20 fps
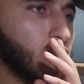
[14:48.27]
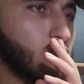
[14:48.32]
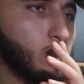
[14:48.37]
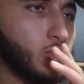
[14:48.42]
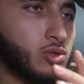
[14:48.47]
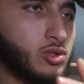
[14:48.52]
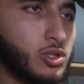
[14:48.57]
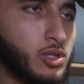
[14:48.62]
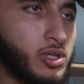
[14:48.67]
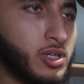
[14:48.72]
Yo,
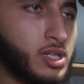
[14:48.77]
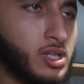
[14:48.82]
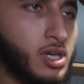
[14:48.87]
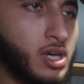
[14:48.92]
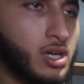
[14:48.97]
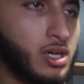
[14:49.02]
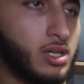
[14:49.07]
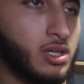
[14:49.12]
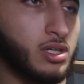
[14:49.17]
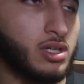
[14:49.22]
do you hear that?
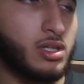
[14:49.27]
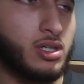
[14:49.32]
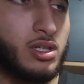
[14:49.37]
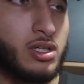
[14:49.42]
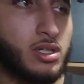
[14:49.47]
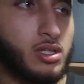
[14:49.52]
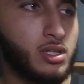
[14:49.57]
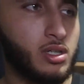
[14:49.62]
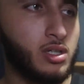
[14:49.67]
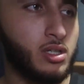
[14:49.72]

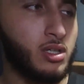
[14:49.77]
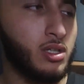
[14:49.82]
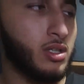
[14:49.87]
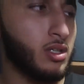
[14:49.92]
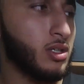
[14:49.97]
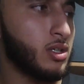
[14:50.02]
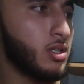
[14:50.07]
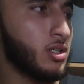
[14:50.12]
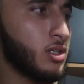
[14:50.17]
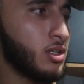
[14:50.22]
Yeah, it's coming
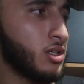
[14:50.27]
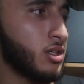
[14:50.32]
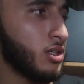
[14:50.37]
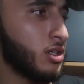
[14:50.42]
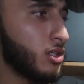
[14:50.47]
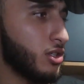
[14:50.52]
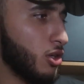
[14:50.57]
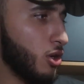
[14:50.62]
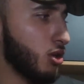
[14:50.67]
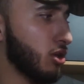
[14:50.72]
from
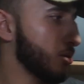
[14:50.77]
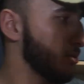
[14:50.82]
there. Yo.